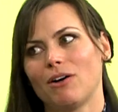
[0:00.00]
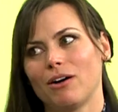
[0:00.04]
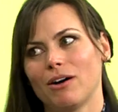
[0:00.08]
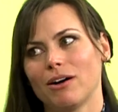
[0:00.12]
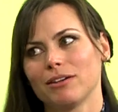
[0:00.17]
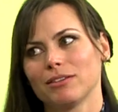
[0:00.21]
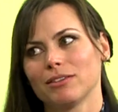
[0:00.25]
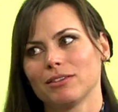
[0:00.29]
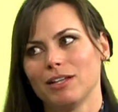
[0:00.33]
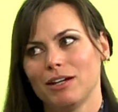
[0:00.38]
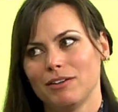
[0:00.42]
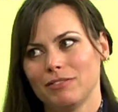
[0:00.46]
are
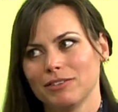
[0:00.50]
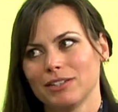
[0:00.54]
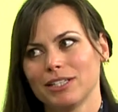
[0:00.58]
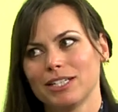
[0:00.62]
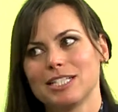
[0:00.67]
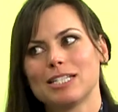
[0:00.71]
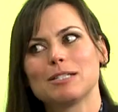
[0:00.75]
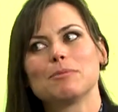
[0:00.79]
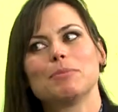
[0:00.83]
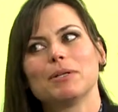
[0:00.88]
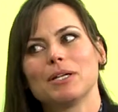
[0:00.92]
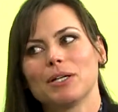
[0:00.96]
lovely
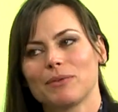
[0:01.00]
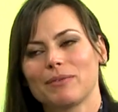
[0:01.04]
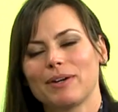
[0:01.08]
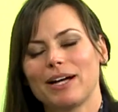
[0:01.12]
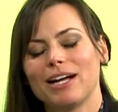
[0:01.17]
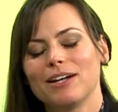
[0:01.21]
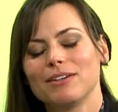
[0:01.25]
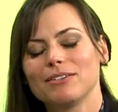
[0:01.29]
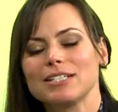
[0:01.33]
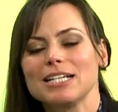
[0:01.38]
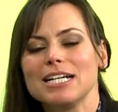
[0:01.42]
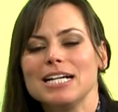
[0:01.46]
to be
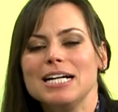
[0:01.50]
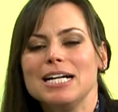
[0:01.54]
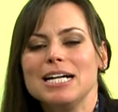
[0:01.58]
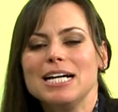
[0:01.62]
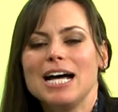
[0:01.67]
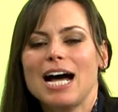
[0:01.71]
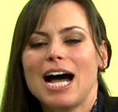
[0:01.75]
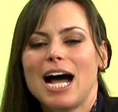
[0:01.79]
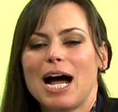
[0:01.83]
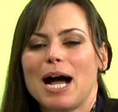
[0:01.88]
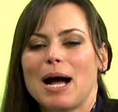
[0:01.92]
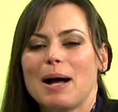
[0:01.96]
around.
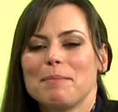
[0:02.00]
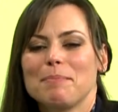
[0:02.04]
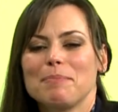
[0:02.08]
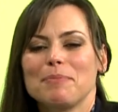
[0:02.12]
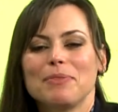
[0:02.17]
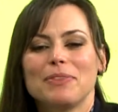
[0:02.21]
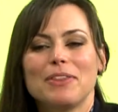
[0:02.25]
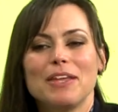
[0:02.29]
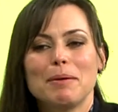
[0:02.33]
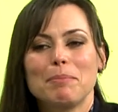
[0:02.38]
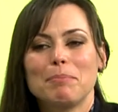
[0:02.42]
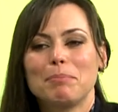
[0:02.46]
Um,
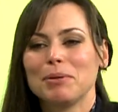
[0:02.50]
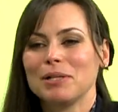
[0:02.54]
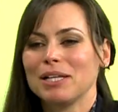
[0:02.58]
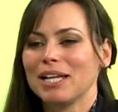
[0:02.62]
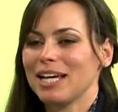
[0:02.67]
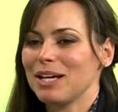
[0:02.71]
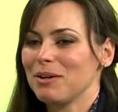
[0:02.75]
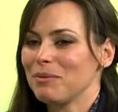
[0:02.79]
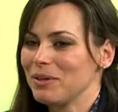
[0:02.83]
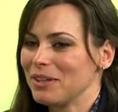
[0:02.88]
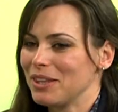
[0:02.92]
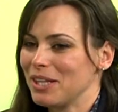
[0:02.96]
they
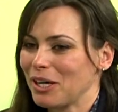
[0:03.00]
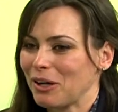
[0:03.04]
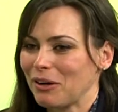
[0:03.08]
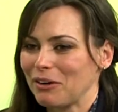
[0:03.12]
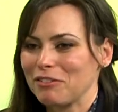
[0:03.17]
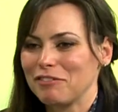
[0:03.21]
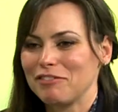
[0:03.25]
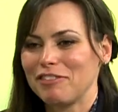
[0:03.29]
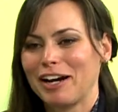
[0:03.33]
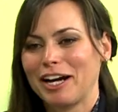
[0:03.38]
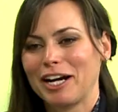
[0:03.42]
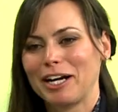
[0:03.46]
play with their
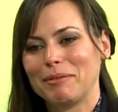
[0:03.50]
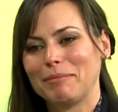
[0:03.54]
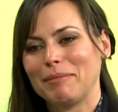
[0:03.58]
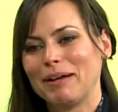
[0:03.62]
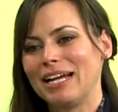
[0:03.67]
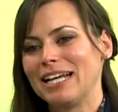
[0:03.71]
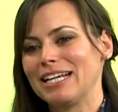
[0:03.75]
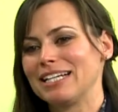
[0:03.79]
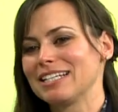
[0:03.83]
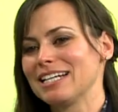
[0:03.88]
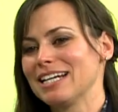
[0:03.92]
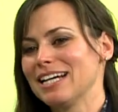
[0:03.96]

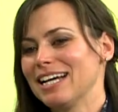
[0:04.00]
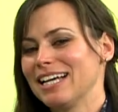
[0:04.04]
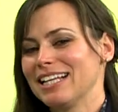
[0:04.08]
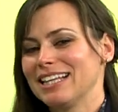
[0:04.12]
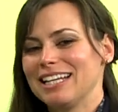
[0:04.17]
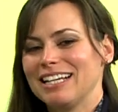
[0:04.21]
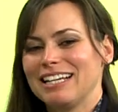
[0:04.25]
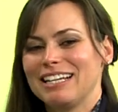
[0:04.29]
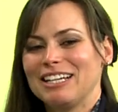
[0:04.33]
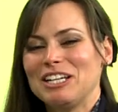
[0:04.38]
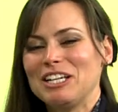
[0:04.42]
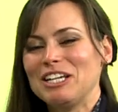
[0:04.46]
environment.
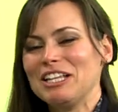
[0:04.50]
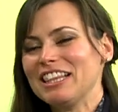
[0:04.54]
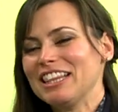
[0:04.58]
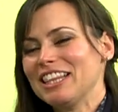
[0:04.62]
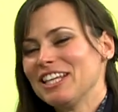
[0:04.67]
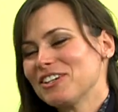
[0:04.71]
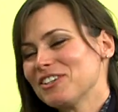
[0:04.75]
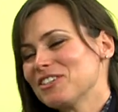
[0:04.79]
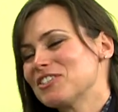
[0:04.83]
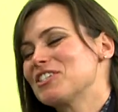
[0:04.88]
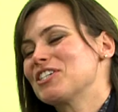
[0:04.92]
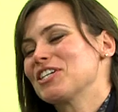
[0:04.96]
They,
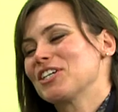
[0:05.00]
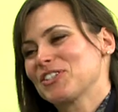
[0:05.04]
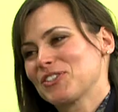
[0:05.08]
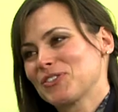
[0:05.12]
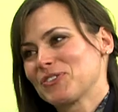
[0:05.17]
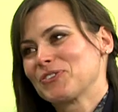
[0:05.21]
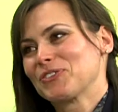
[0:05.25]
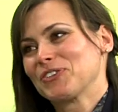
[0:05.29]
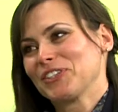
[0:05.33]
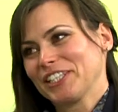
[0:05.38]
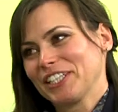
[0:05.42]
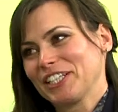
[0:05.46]
they're just
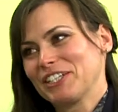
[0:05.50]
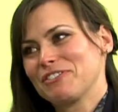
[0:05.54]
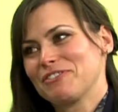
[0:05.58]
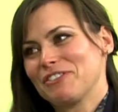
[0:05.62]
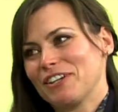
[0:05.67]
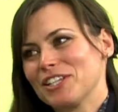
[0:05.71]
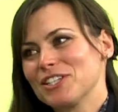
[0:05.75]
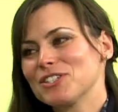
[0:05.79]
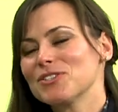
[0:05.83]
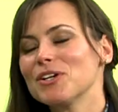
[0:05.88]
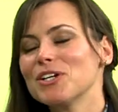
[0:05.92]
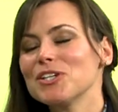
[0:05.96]
really
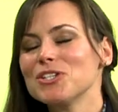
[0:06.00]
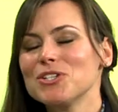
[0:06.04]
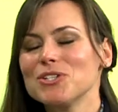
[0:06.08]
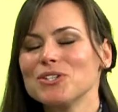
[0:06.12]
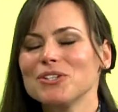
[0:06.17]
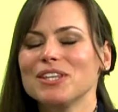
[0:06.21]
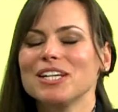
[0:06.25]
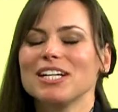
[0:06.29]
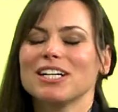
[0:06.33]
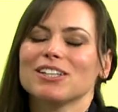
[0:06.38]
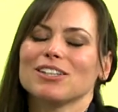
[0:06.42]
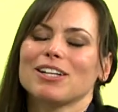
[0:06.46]
fun. So I do
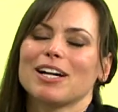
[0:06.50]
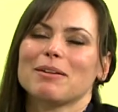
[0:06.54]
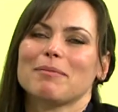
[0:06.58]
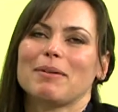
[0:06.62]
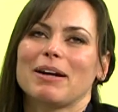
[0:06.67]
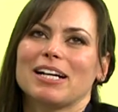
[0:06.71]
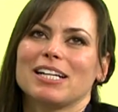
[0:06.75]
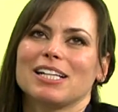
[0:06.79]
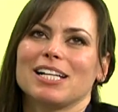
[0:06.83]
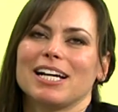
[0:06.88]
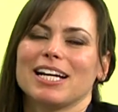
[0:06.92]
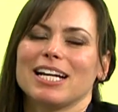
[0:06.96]
think a lot of my
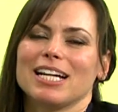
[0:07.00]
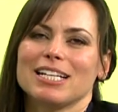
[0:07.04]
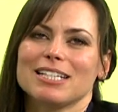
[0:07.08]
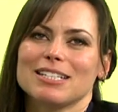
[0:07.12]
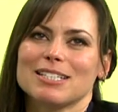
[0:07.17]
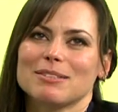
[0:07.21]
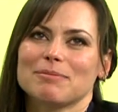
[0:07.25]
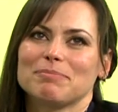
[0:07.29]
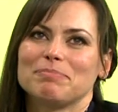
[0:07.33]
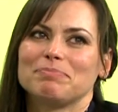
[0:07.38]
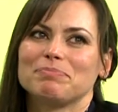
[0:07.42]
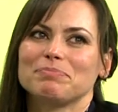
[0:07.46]
clients